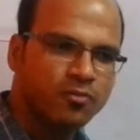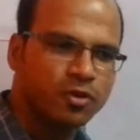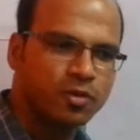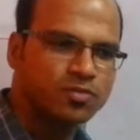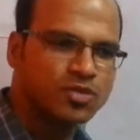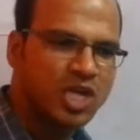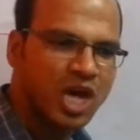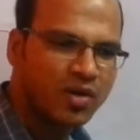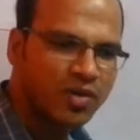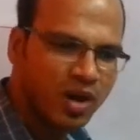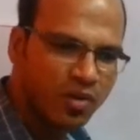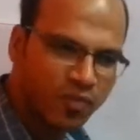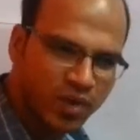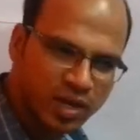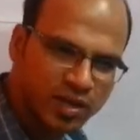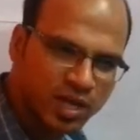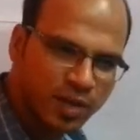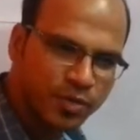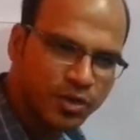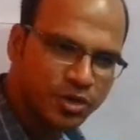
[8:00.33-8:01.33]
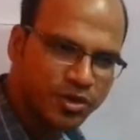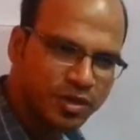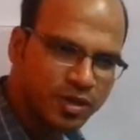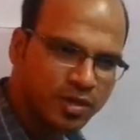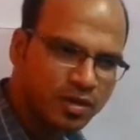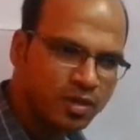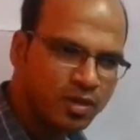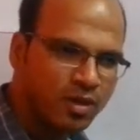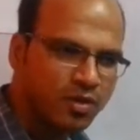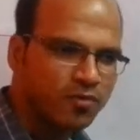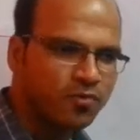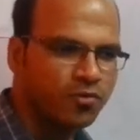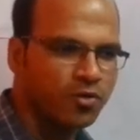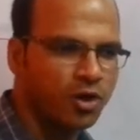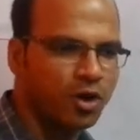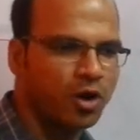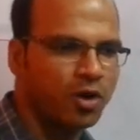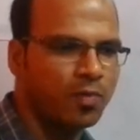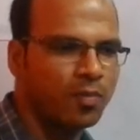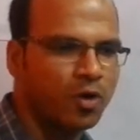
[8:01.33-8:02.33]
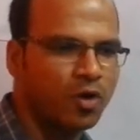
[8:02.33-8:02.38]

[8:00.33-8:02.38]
from Java 1 community, from